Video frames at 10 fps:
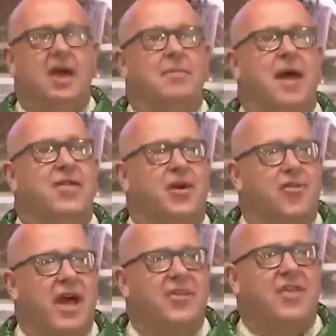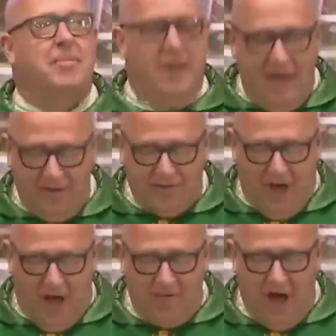May the grace and peace
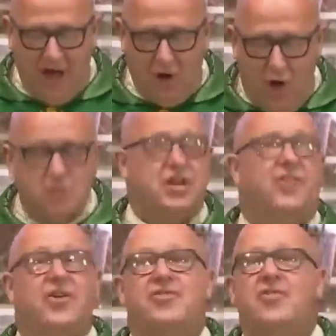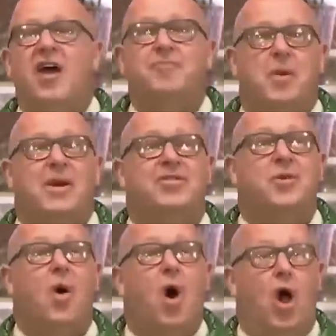of our Lord Jesus Christ be with
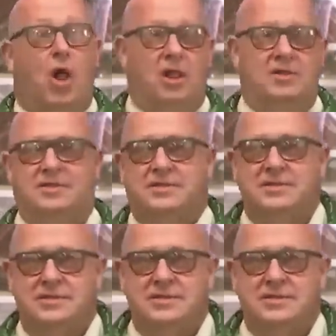you all.